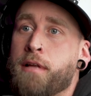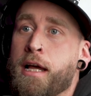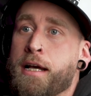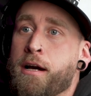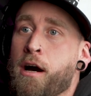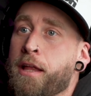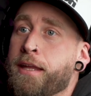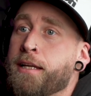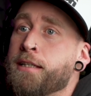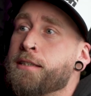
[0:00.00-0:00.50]

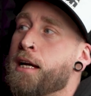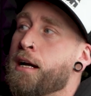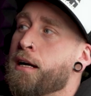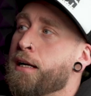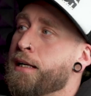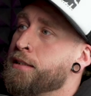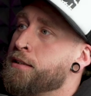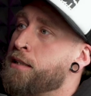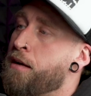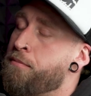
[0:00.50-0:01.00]
All these
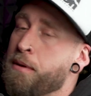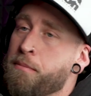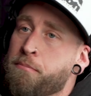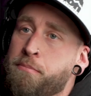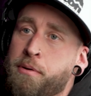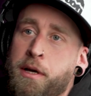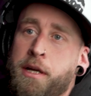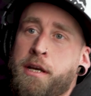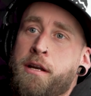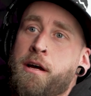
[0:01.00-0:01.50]
areas I've been
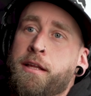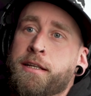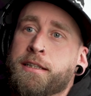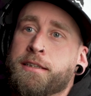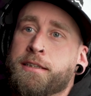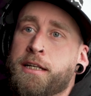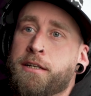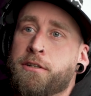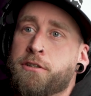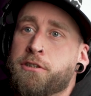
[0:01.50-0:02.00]
putting all
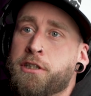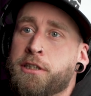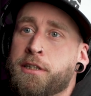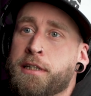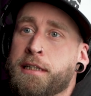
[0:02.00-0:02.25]
this energy